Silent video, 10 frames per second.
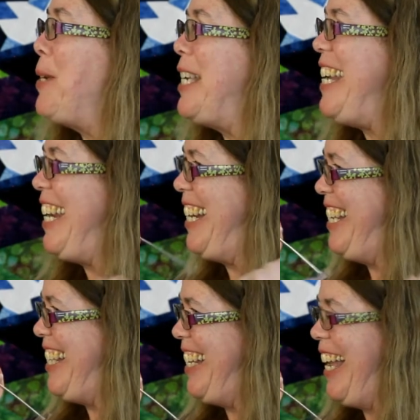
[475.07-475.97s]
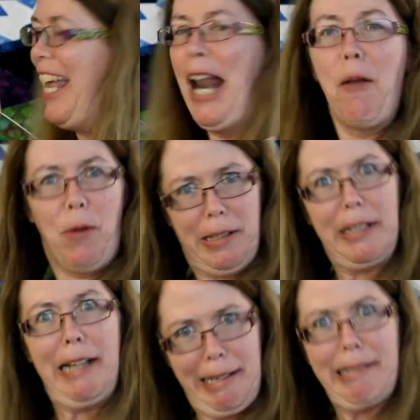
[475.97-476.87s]
Batiks, and I want
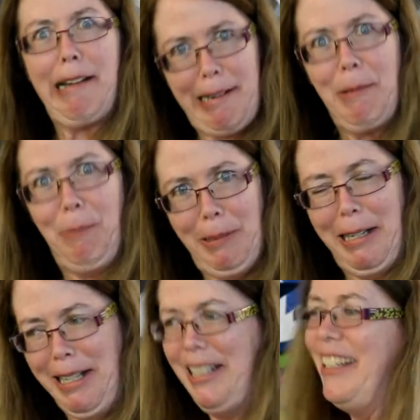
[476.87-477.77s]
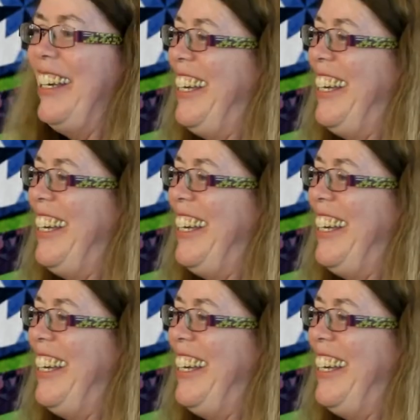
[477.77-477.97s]
the next item, please.